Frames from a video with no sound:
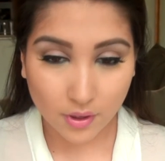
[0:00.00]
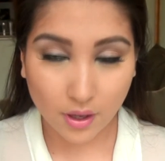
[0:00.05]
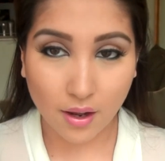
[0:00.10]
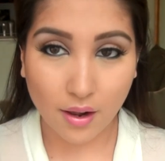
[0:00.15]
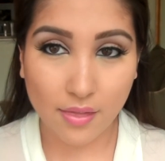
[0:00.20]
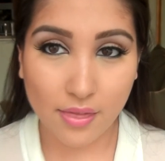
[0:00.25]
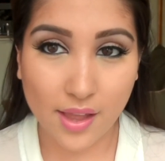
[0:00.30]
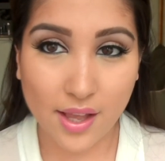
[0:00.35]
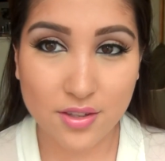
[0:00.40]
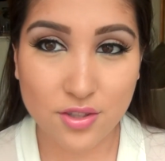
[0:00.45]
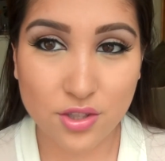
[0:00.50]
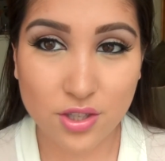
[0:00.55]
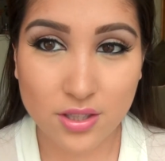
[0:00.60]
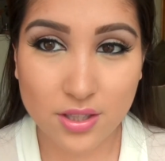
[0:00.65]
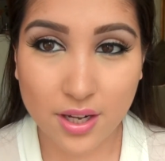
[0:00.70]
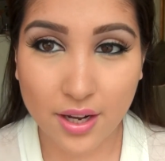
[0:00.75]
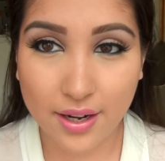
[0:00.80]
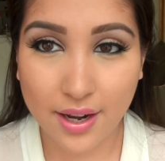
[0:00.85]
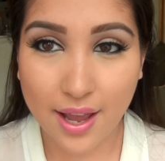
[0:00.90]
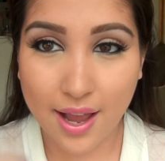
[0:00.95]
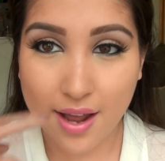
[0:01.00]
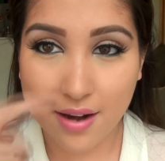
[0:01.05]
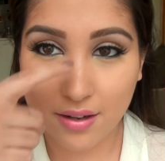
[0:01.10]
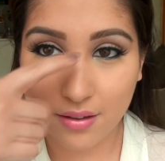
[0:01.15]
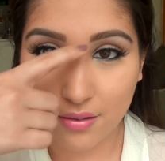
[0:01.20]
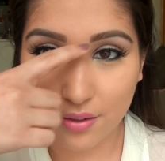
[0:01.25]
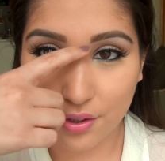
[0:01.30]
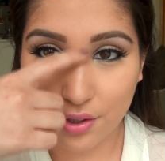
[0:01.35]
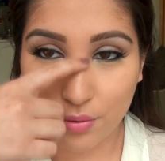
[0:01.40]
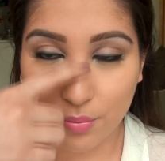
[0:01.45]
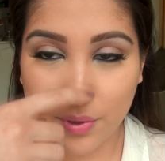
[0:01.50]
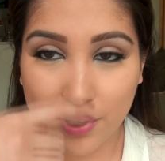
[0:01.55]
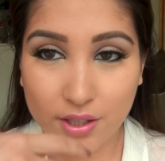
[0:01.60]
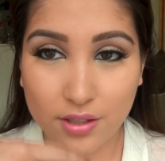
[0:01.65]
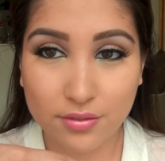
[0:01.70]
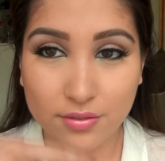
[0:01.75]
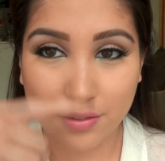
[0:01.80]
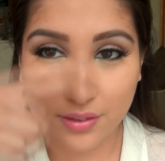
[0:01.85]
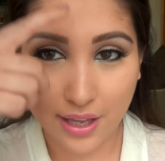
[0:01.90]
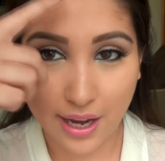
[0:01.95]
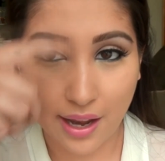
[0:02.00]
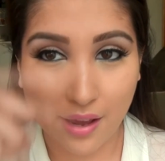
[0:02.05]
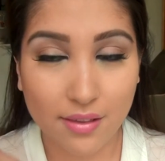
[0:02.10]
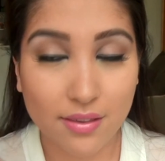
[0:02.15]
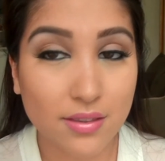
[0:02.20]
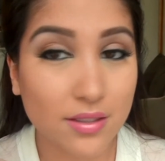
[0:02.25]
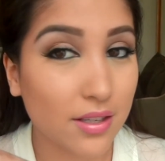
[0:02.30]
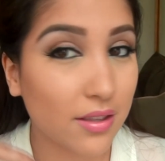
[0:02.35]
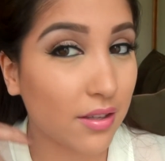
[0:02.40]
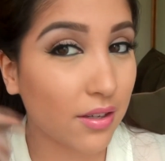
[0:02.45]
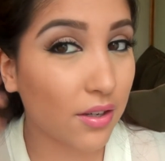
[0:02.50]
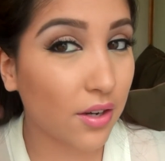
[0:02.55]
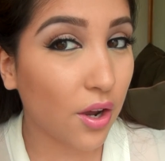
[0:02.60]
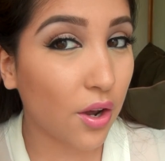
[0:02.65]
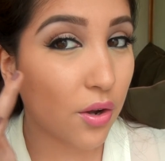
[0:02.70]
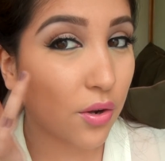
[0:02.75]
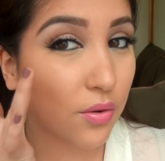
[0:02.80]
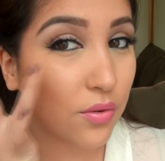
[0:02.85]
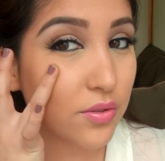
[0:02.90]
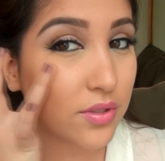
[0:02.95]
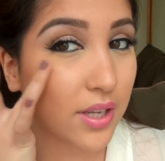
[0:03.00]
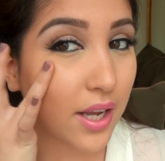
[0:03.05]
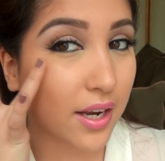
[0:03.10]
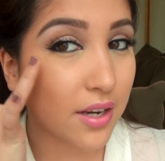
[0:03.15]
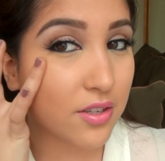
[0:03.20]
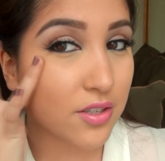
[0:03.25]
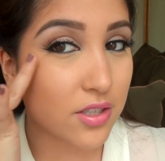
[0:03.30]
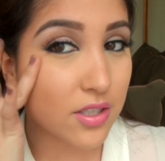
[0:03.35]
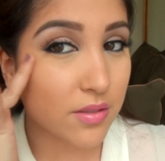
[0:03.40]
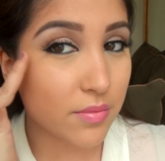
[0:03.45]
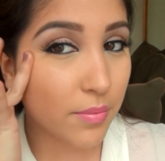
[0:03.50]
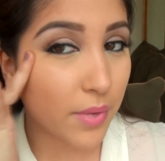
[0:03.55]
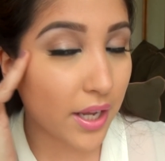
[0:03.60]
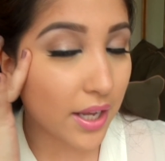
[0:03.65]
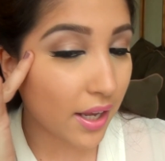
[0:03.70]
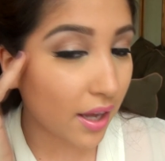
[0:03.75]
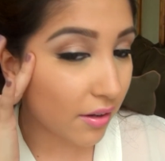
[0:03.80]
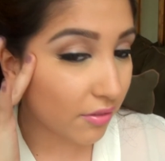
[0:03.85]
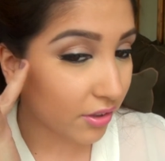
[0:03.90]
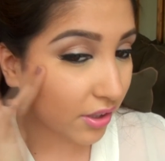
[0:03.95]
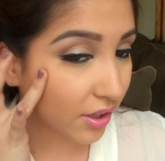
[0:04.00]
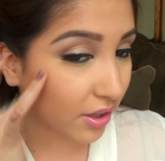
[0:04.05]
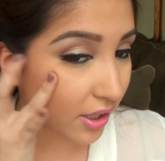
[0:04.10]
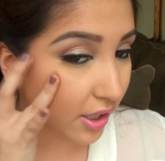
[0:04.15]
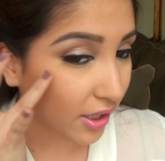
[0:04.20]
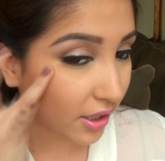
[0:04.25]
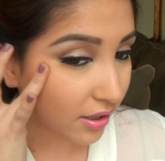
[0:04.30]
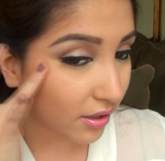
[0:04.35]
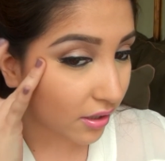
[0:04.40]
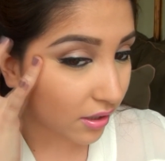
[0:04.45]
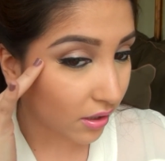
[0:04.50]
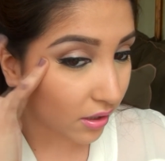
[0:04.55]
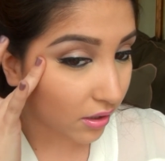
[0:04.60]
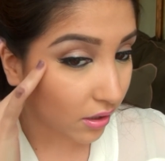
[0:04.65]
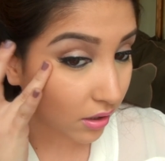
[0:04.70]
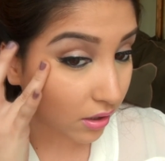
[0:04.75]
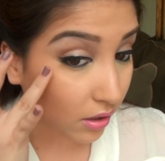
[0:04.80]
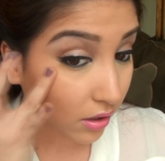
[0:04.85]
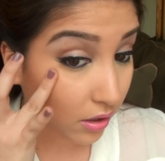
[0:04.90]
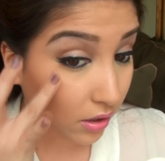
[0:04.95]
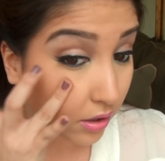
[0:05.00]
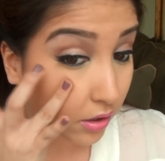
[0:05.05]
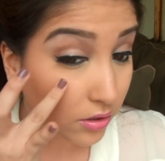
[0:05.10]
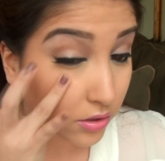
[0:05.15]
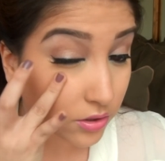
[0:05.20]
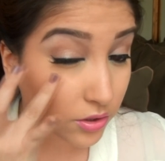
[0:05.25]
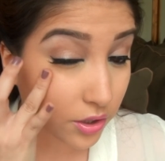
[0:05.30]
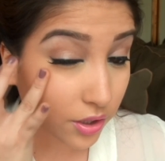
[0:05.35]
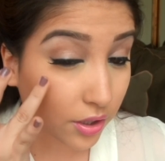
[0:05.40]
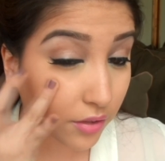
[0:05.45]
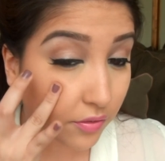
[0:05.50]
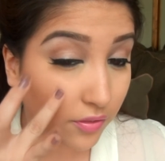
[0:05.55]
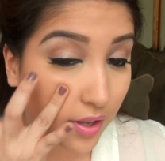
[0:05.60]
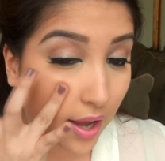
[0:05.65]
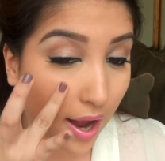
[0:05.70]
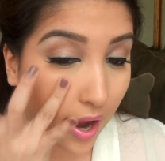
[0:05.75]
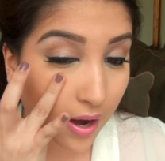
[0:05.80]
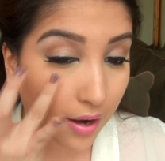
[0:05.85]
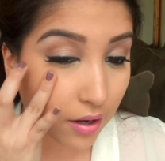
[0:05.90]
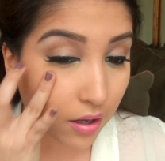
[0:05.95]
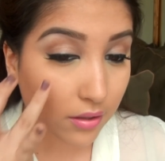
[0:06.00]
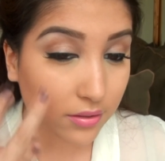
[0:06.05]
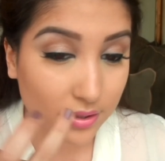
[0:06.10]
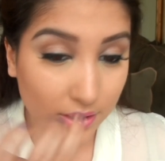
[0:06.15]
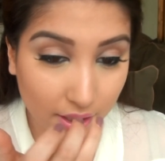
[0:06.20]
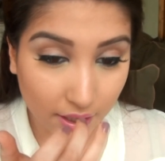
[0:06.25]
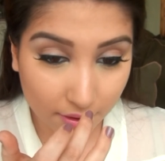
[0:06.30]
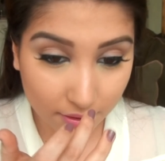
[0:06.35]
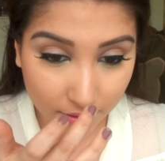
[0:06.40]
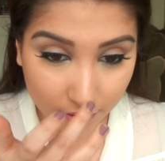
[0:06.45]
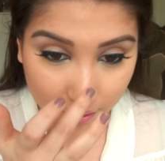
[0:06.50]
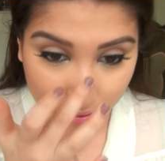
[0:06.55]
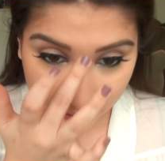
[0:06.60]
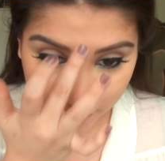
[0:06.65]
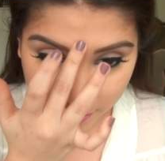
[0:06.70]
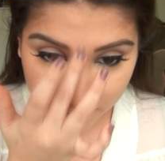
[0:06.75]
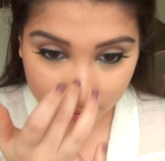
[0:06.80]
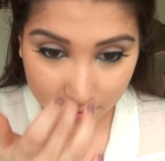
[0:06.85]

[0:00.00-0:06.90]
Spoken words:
And that's just going to add a little bit of length to the nose and just make everything sort of tie it all together.